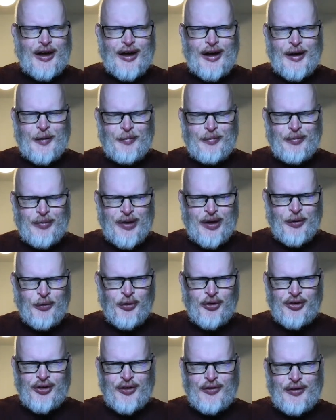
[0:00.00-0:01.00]
it
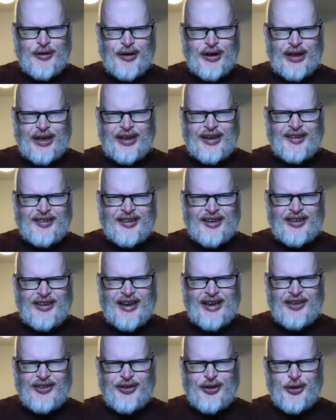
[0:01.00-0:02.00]
wasn't a very easy
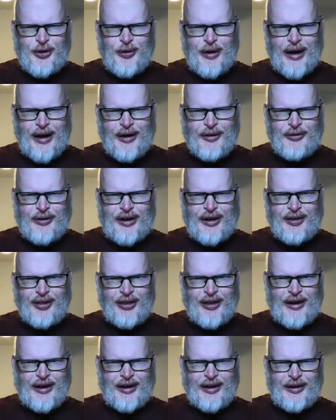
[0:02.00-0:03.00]
day to have a
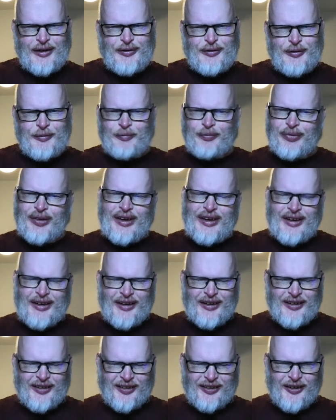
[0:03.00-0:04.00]
live.
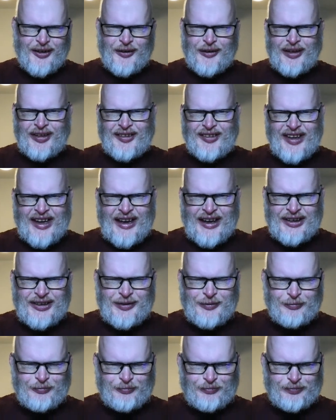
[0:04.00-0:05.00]
So
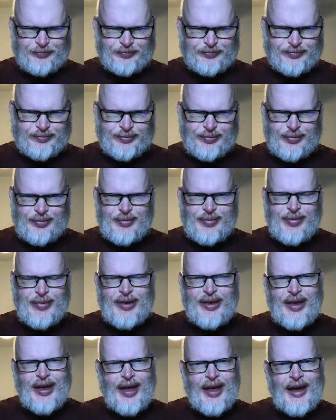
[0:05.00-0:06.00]
instead,
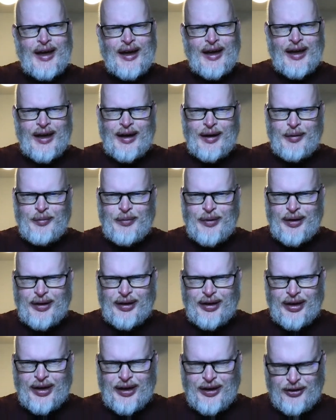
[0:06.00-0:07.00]
I am
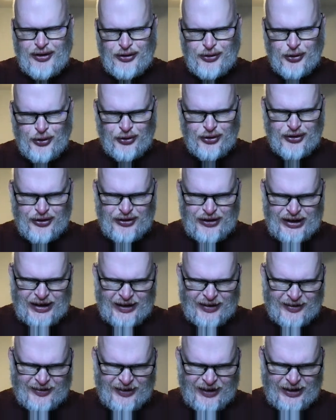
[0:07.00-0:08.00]
here to talk to you
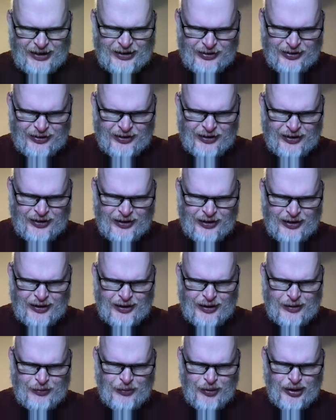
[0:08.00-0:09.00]
today instead,
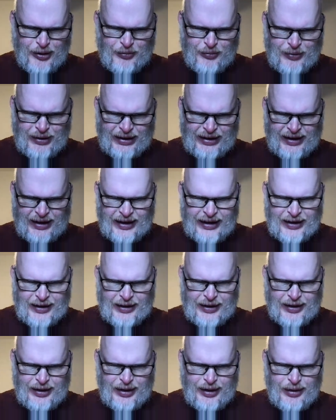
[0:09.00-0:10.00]
on Monday.
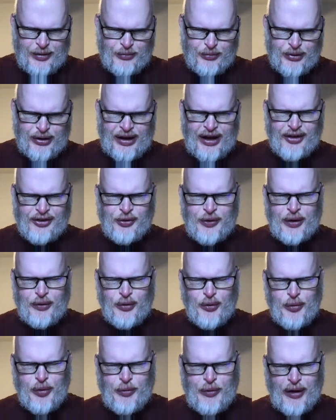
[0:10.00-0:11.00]
But next week
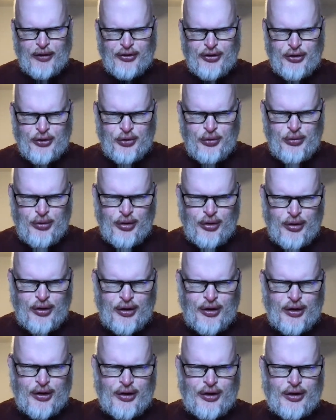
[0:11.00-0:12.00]
we'll be back to normal
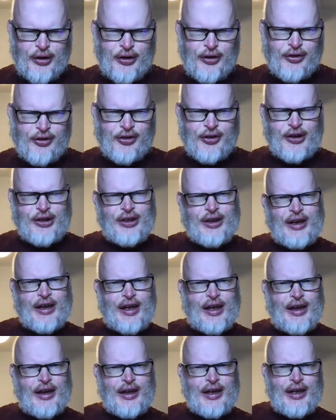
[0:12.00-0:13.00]
on
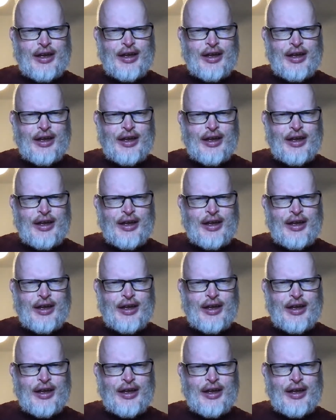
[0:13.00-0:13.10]
Sunday.